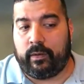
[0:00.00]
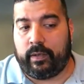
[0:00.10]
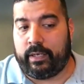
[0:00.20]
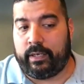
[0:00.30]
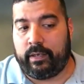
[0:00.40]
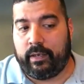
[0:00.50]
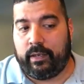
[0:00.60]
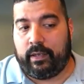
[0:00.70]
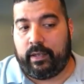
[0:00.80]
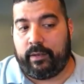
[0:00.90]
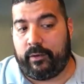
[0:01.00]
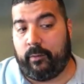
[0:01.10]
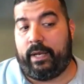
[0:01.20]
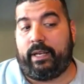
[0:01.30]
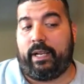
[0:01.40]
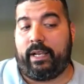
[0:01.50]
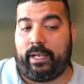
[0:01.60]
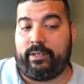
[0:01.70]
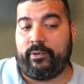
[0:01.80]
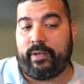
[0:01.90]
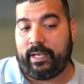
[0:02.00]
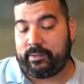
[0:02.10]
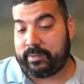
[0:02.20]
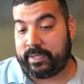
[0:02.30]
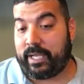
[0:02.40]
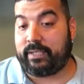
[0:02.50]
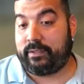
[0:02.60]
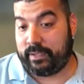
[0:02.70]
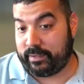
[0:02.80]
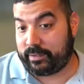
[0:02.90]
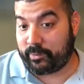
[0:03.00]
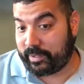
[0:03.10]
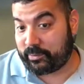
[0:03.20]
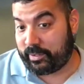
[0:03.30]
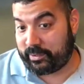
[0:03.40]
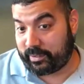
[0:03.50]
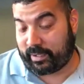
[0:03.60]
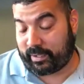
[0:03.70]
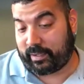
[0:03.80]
And if you don't mind, I do have some stats since 2022 that